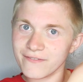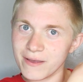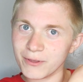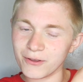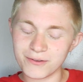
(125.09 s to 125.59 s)

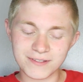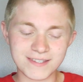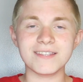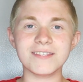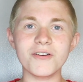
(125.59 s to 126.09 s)
family goals.
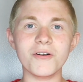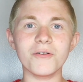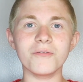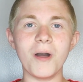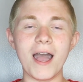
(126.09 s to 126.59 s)

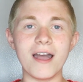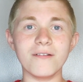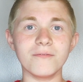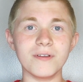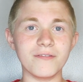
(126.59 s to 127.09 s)
So
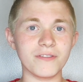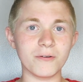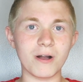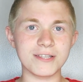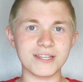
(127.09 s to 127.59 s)
if they're
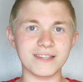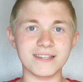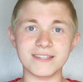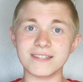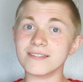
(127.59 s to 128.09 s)
watching
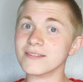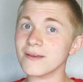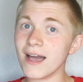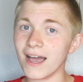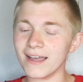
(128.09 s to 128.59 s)
this,
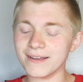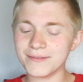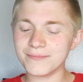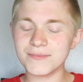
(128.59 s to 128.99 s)
hi.